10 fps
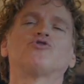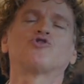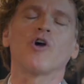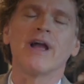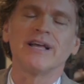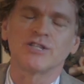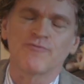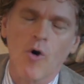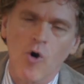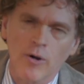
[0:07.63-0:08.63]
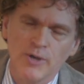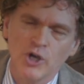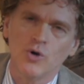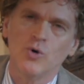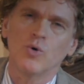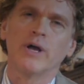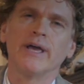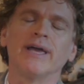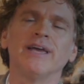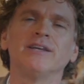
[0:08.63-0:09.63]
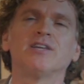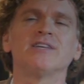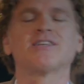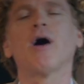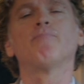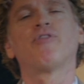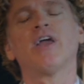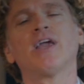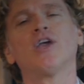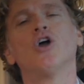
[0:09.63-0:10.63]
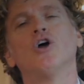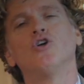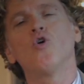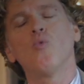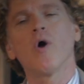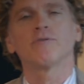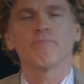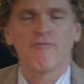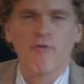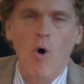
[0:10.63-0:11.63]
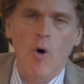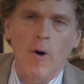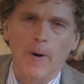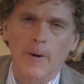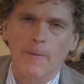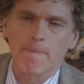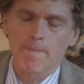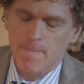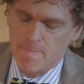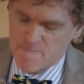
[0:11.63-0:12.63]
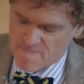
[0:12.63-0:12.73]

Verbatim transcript: transform you into something you weren't before. Holy